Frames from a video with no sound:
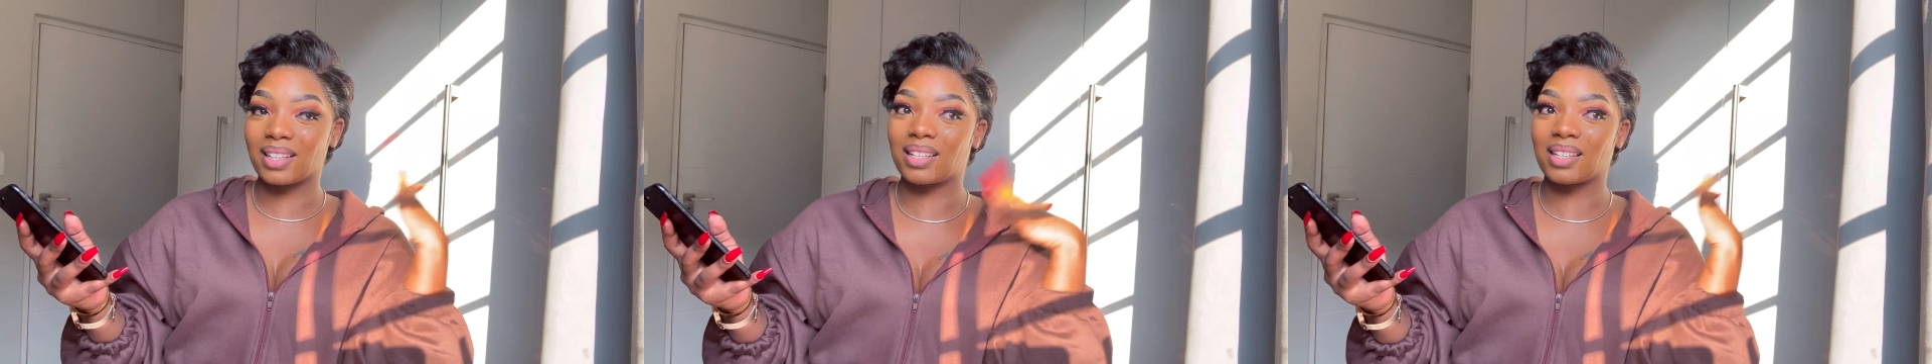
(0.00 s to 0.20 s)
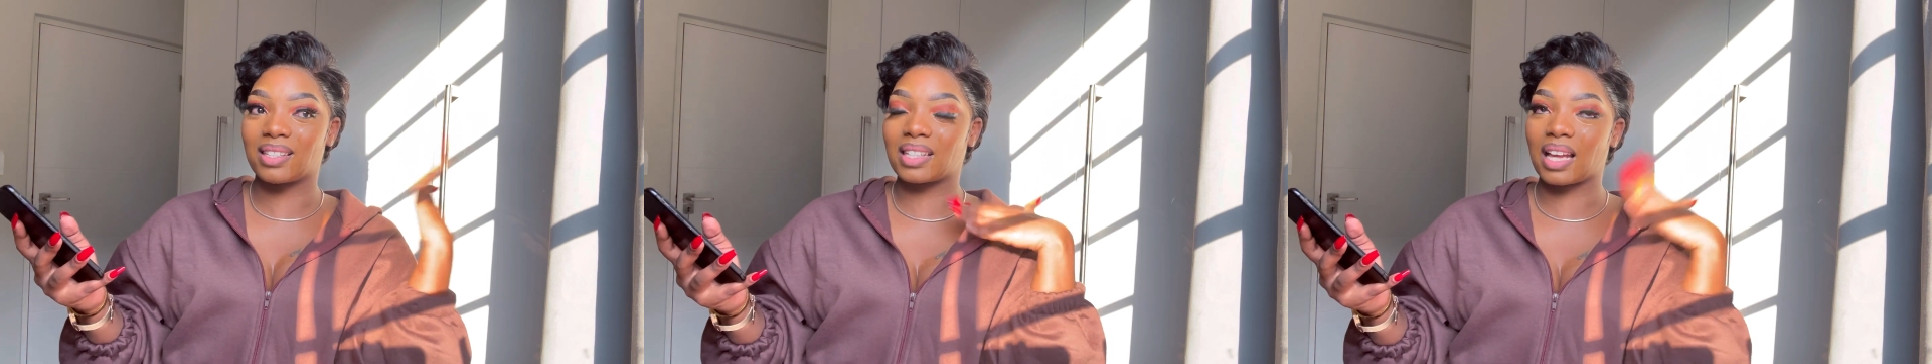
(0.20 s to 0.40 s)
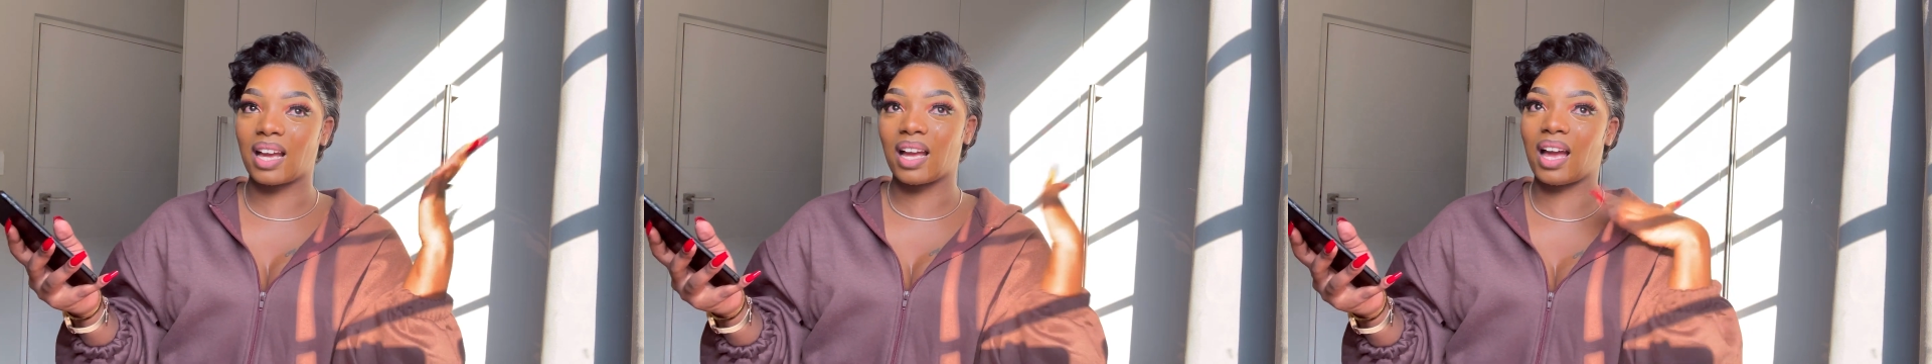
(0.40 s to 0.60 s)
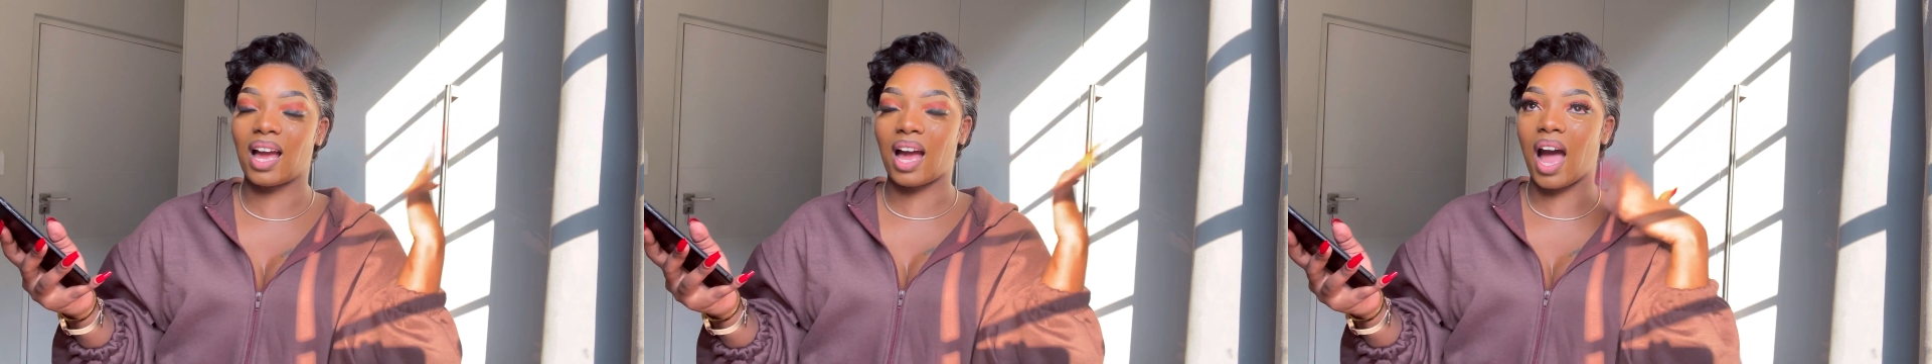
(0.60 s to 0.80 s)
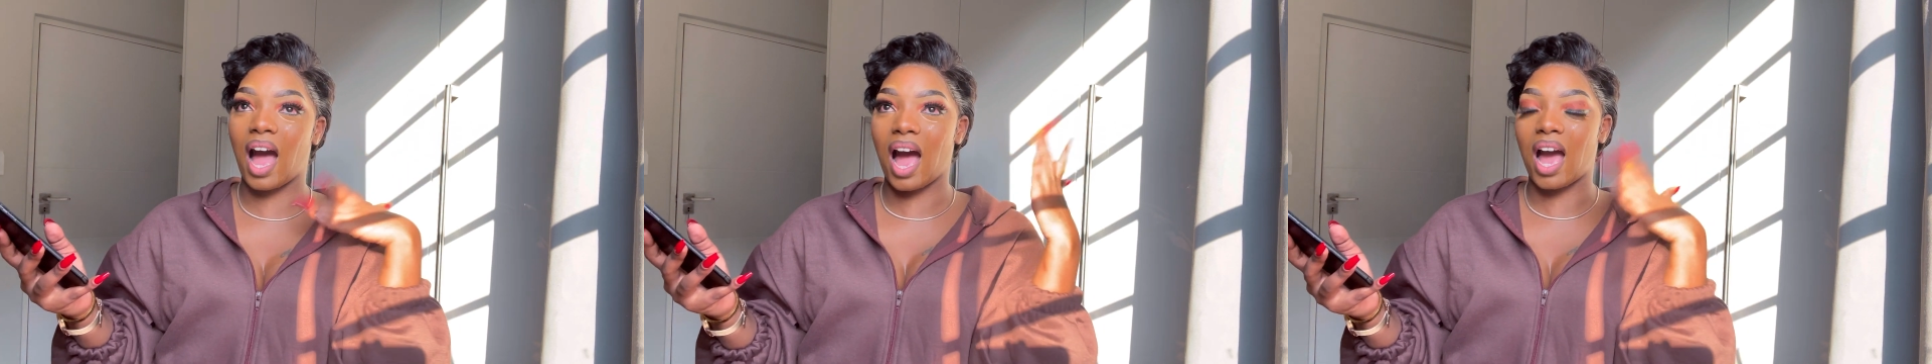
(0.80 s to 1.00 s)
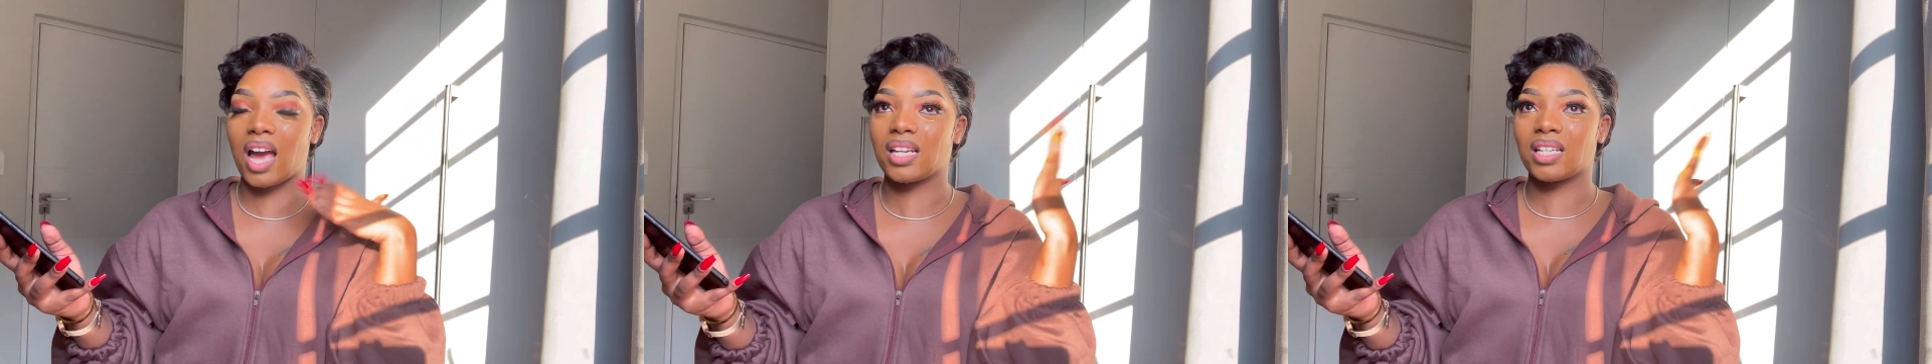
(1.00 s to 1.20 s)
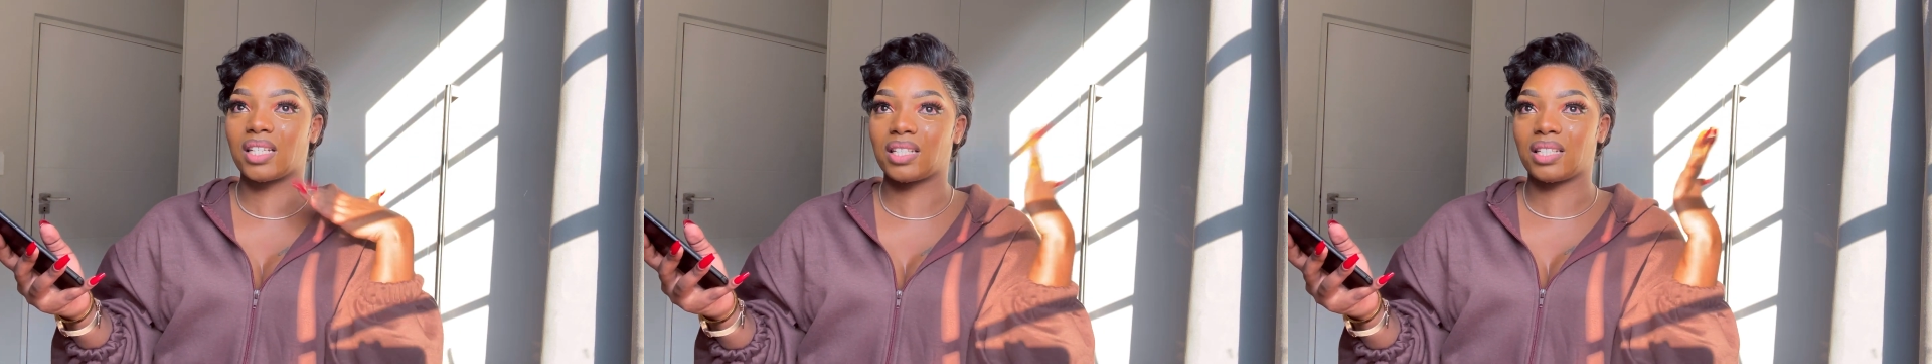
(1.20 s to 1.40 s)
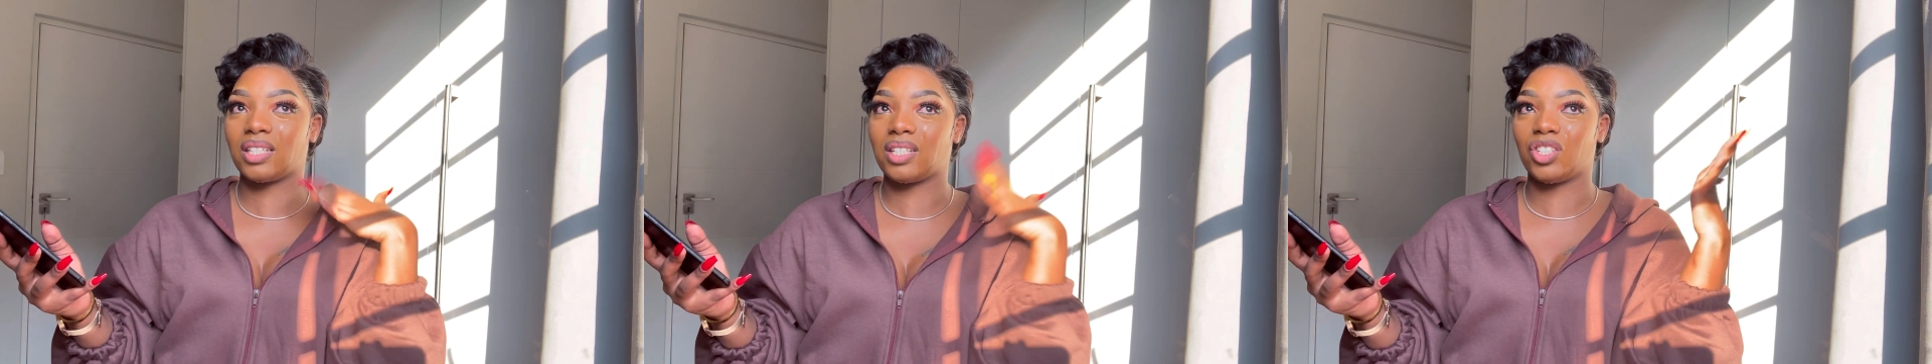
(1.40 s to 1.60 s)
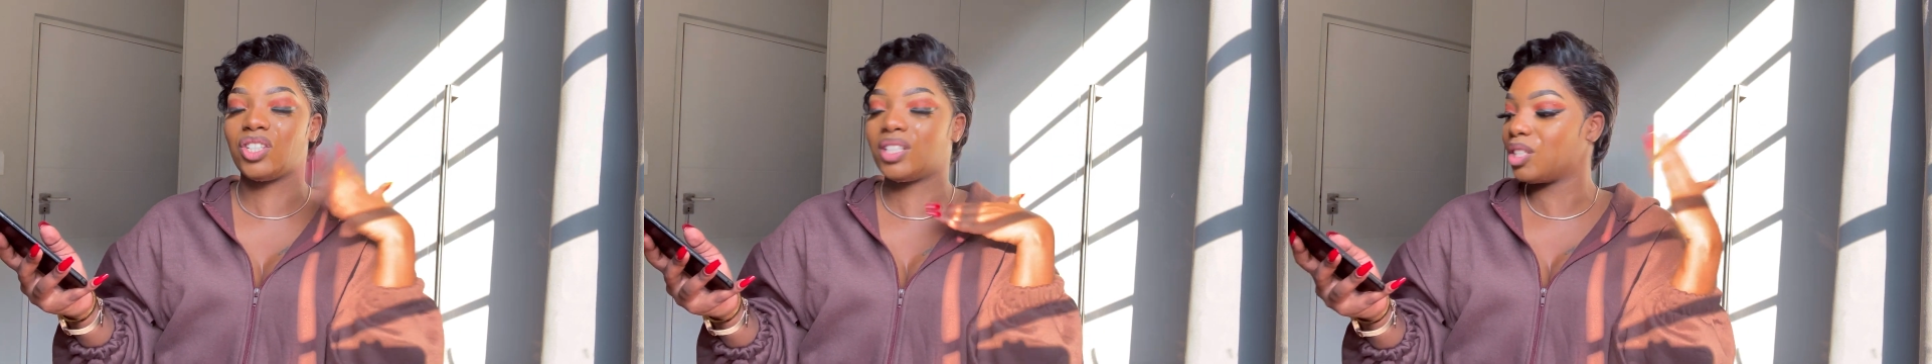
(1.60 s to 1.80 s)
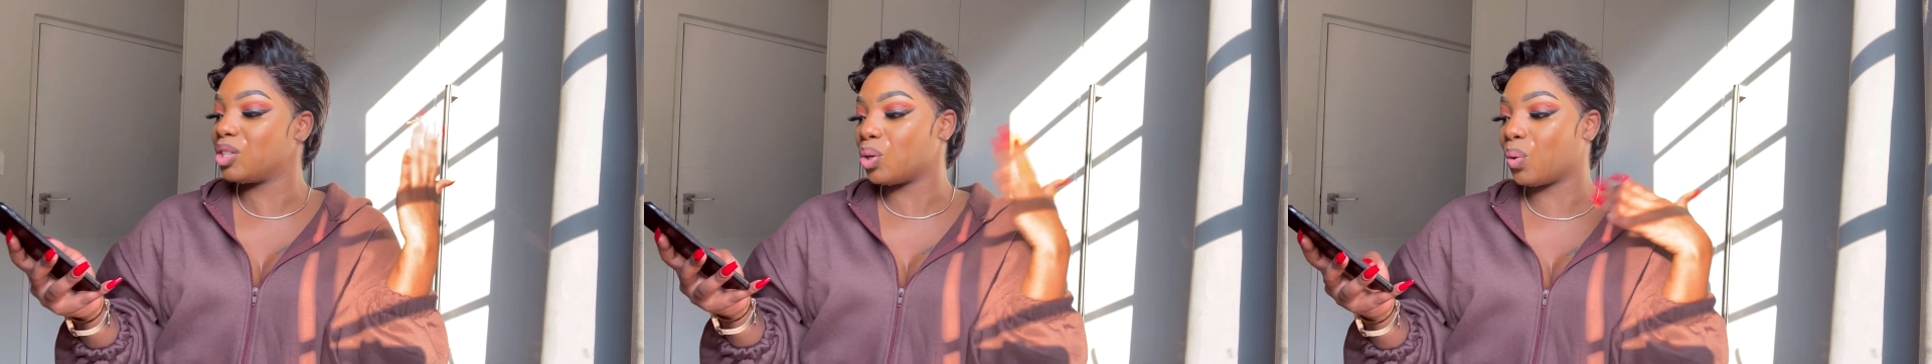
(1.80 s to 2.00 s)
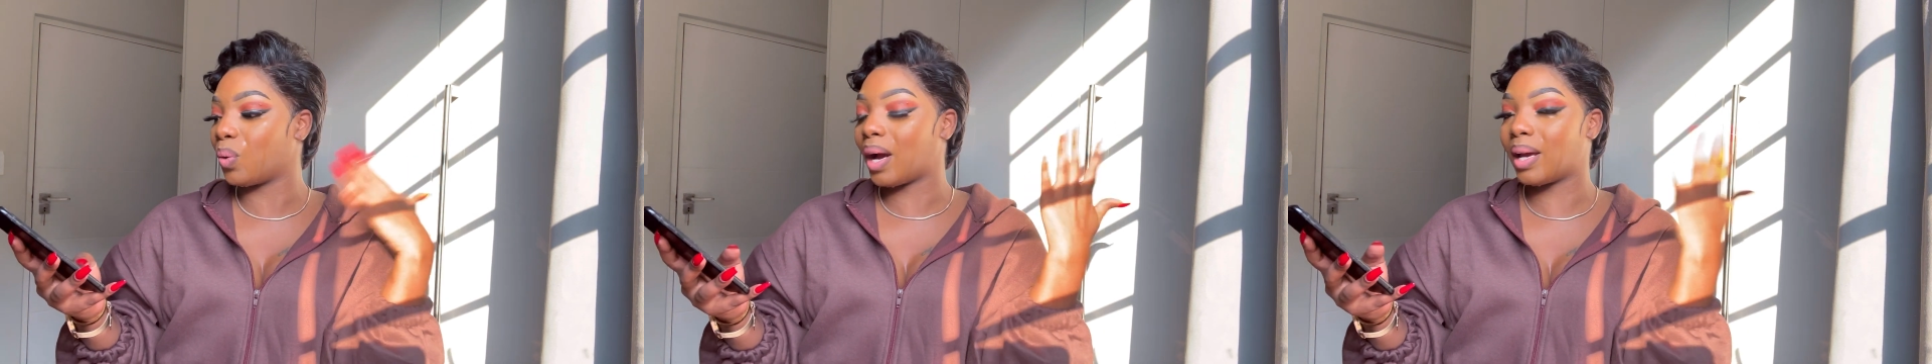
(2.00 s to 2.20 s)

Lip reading: because she didn't know